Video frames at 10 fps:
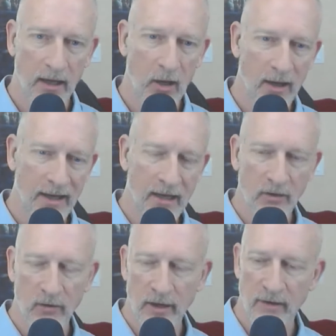get
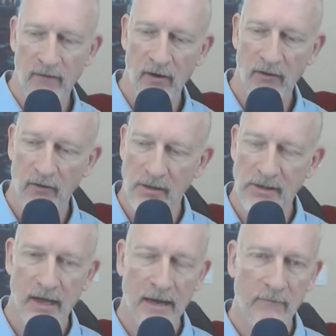into it any farther, it's
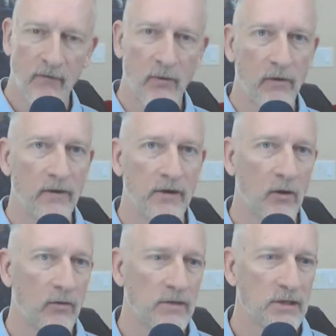time for the
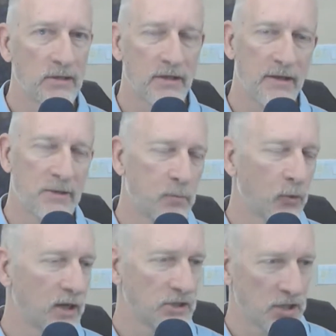toast to this
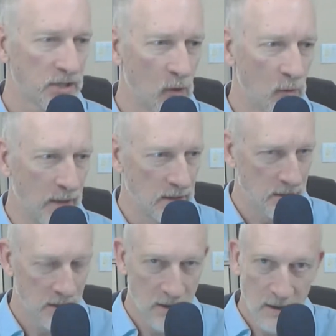precious
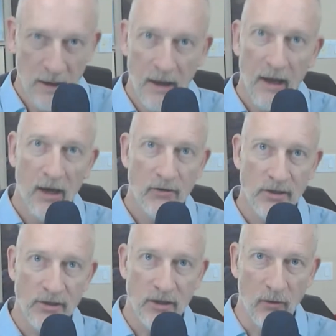moment.
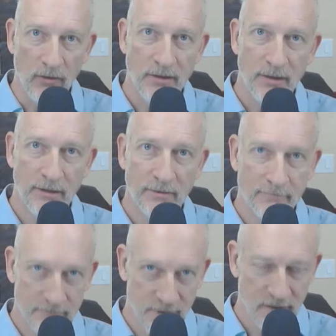Here's a toast
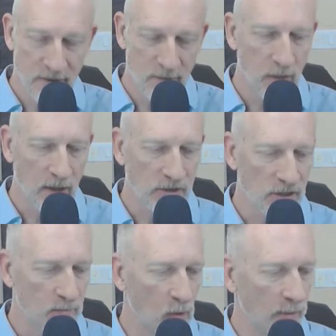to this
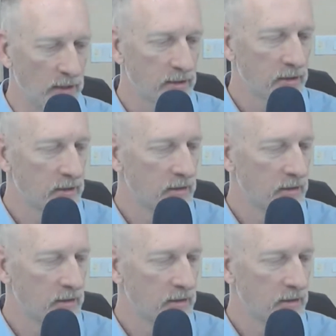precious moment.